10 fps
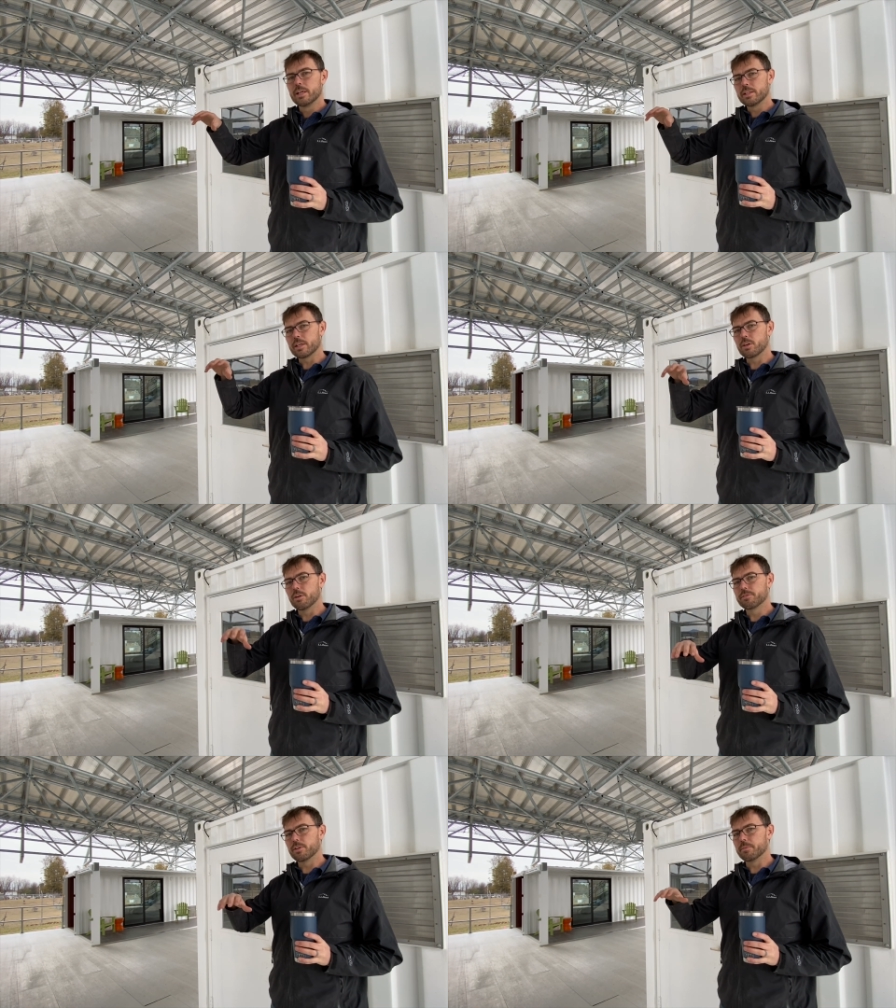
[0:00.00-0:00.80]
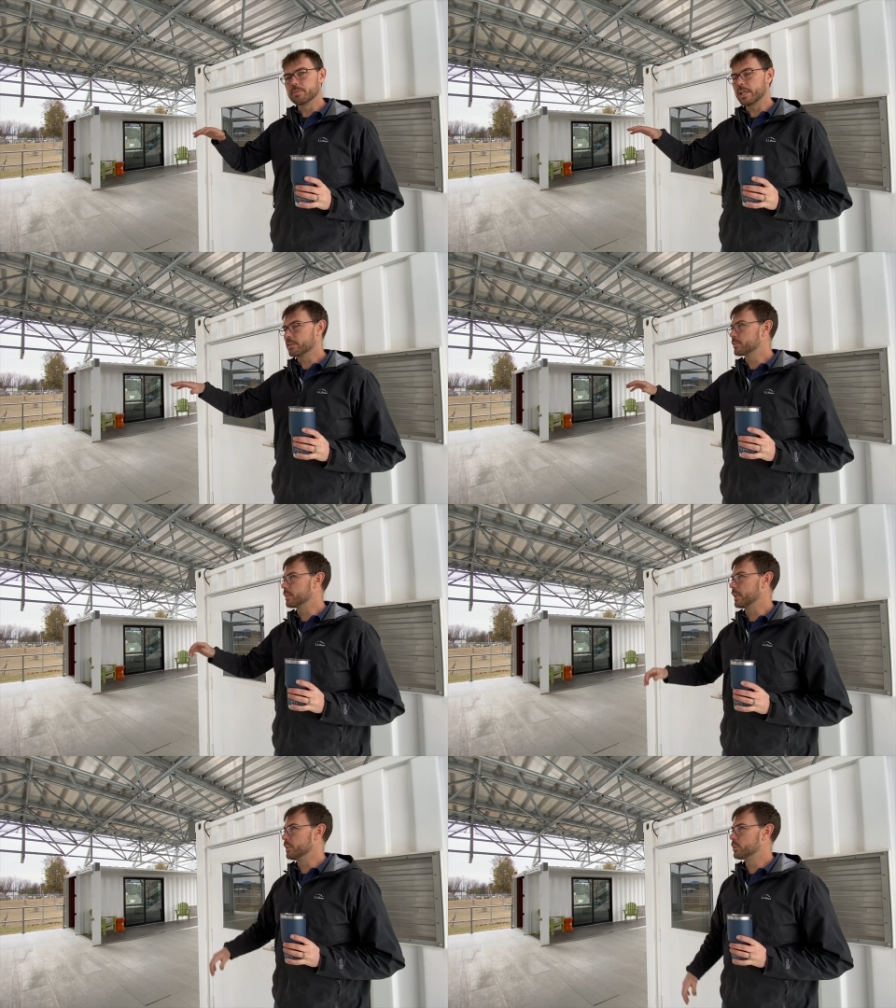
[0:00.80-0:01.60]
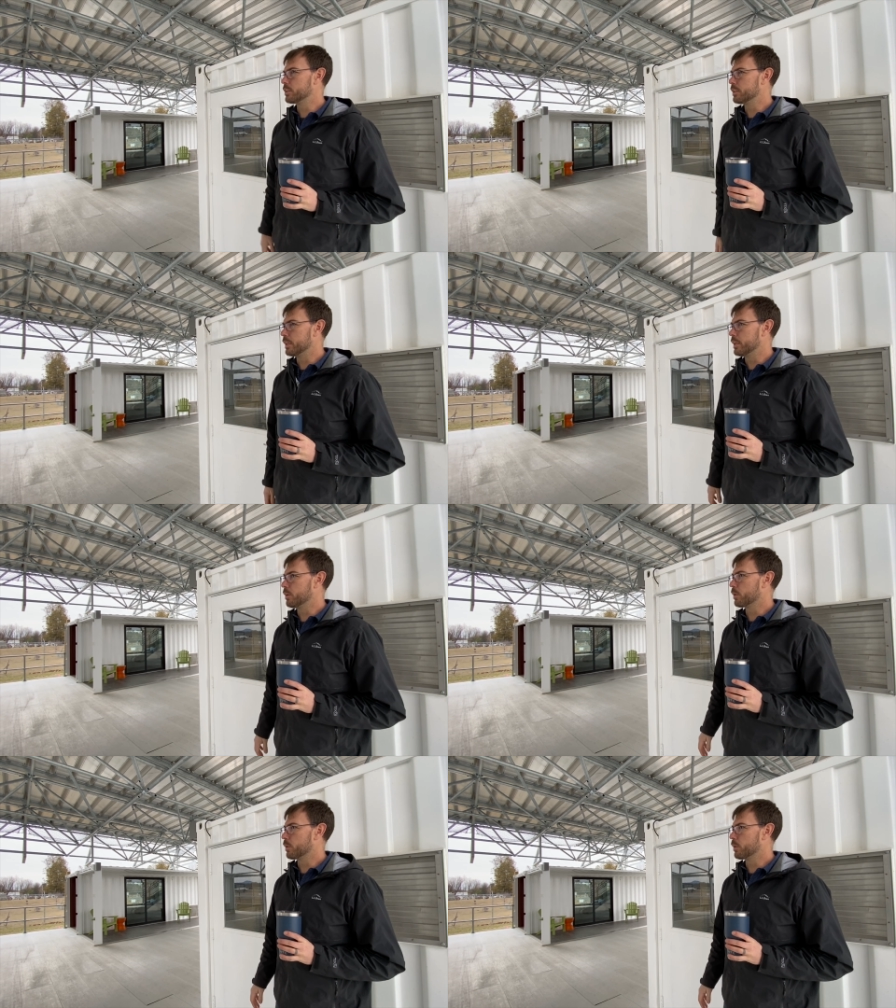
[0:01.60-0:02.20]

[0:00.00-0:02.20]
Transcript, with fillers: that go from destination and